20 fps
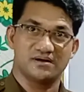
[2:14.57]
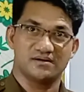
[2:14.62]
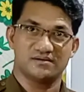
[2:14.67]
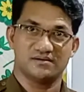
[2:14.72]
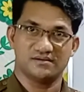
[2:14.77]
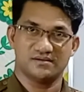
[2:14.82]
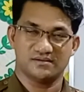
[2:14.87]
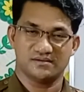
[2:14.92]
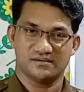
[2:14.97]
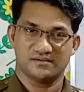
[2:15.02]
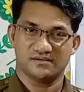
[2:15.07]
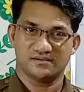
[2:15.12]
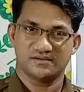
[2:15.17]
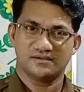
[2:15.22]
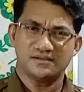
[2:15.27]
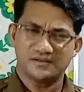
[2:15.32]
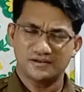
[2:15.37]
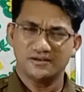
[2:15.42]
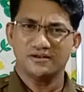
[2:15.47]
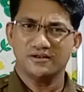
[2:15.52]
A
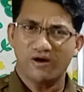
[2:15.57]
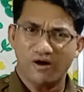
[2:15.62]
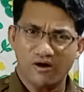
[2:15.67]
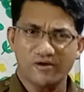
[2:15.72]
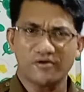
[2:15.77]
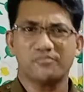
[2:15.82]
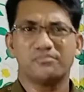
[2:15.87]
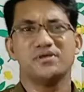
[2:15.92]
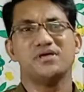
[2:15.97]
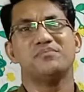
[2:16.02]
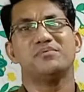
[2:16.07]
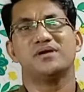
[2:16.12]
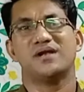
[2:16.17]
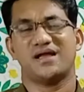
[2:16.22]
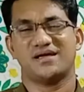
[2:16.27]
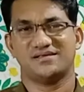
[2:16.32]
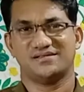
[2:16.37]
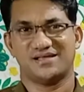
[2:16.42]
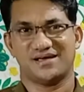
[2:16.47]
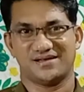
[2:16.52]
lot of people
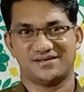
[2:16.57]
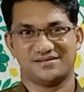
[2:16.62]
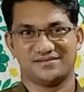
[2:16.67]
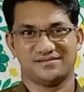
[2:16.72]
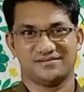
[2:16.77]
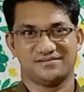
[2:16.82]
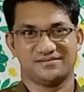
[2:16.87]
like that.